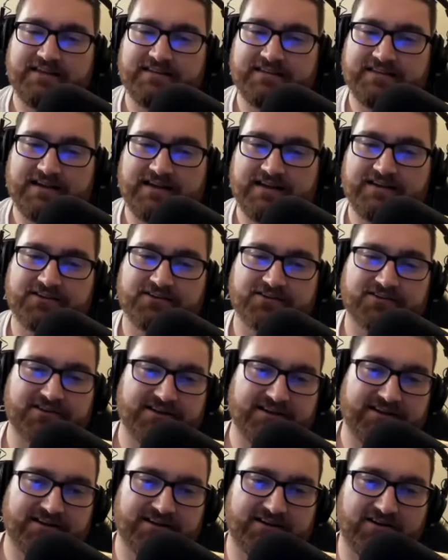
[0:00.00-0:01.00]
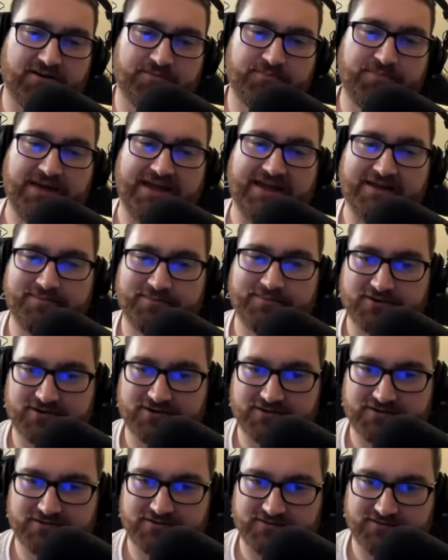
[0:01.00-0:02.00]
I agree. And on
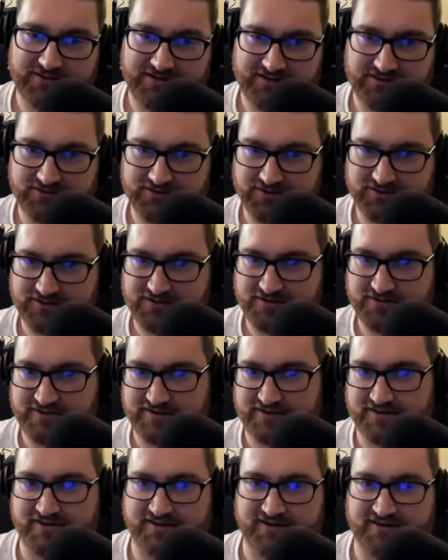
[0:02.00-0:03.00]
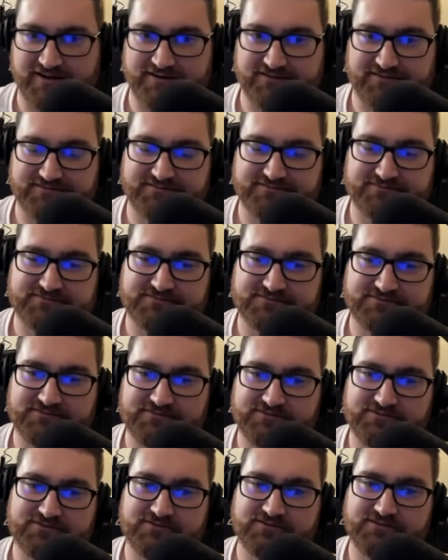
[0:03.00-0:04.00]
paper, when you look, you're like, all right,
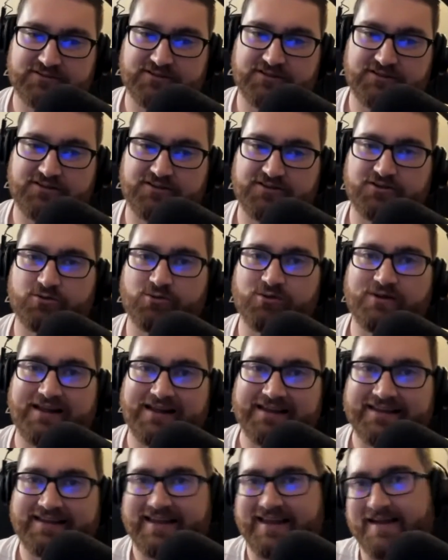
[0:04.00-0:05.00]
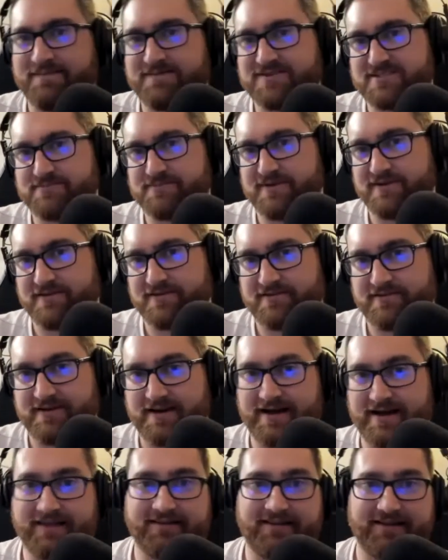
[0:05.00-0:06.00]
you like Cam Smith.
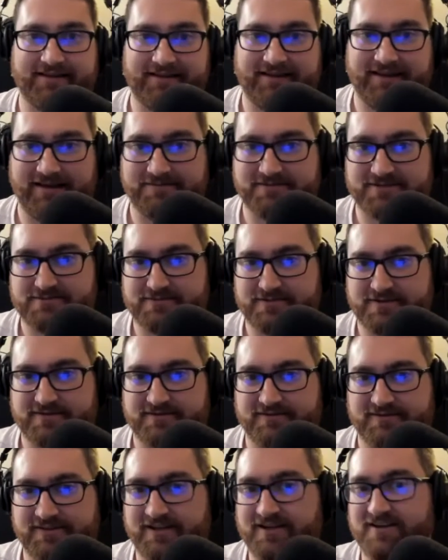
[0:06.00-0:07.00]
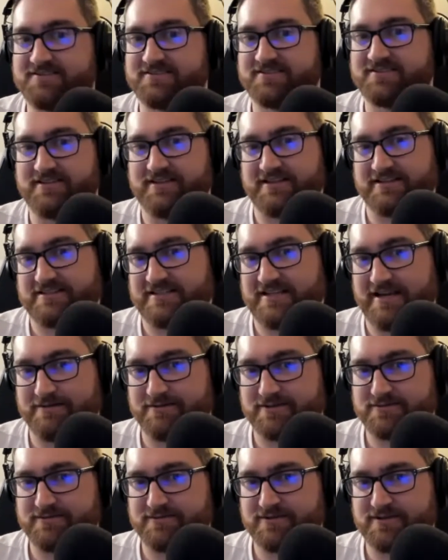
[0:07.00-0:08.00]
I like Cam Smith. Dawson likes Cam
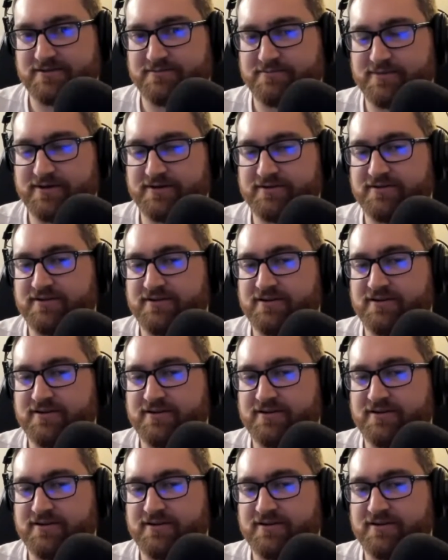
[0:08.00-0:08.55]
Smith, but